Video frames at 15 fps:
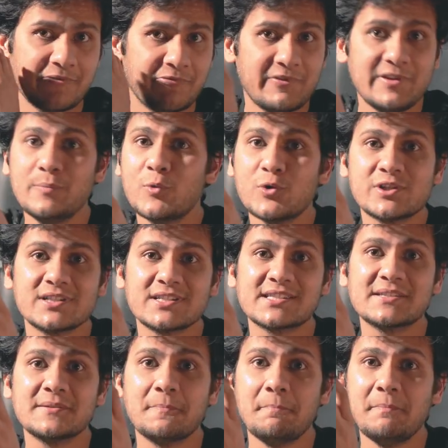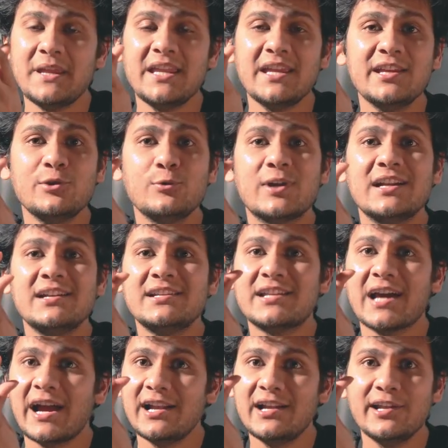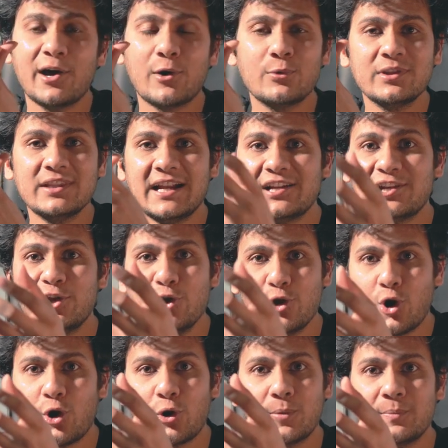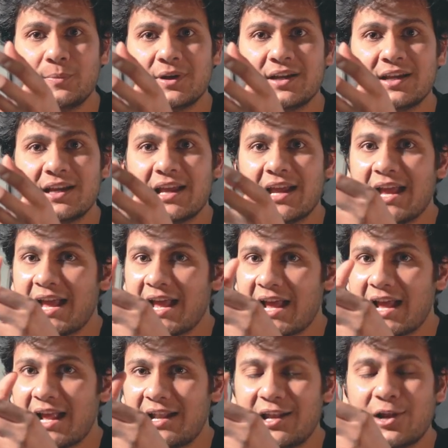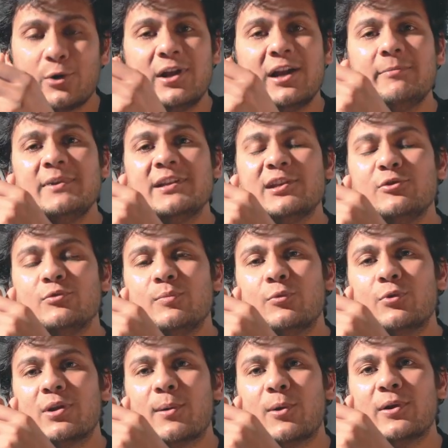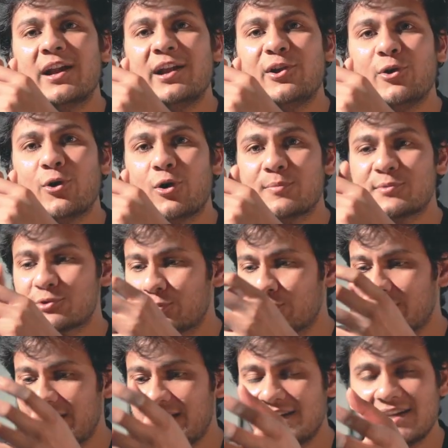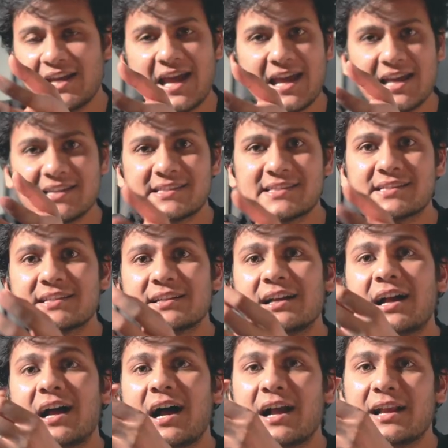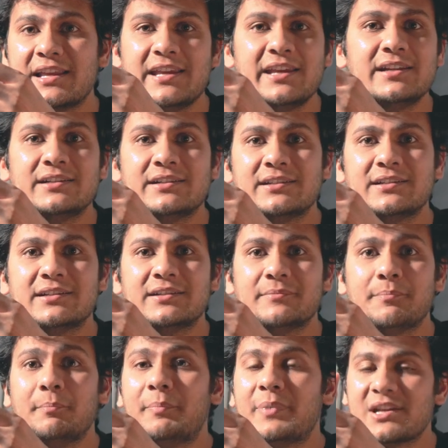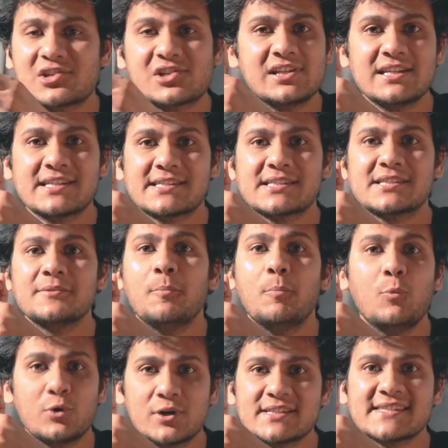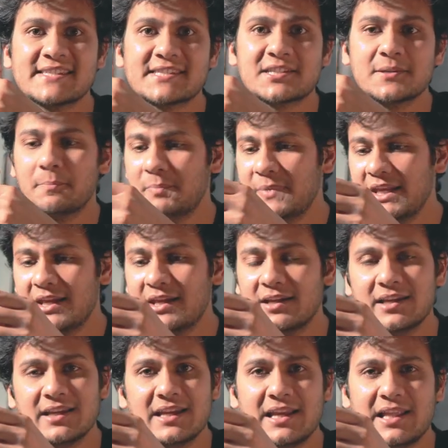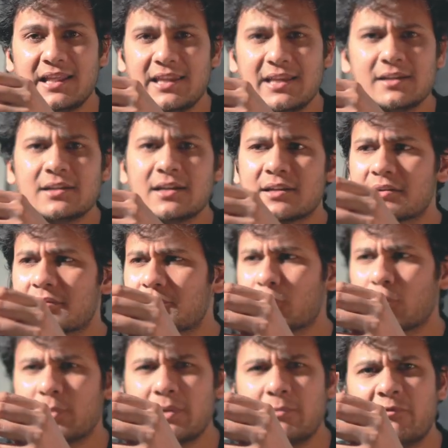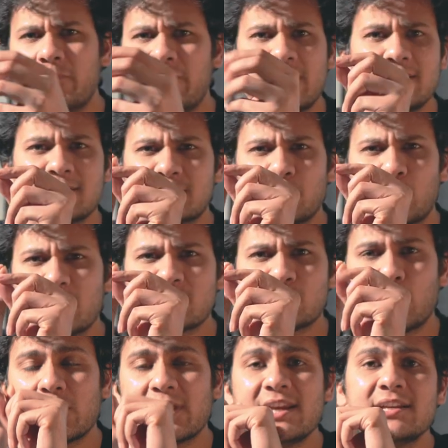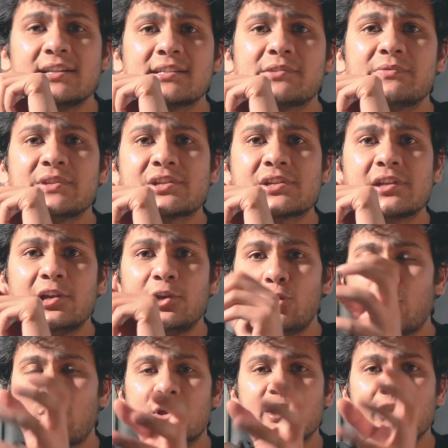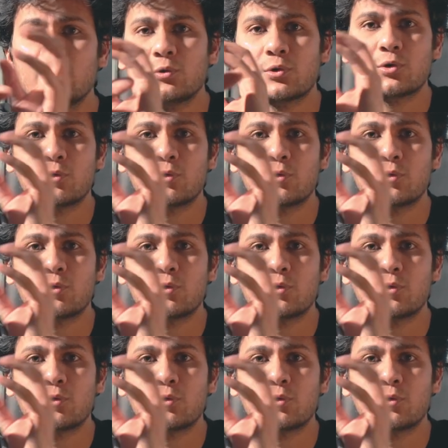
with motors, meaning you can dial down that knob. Now let me tell you more about that knob. So it has a gear brushless motor system, meaning there are probably very small gears which lock your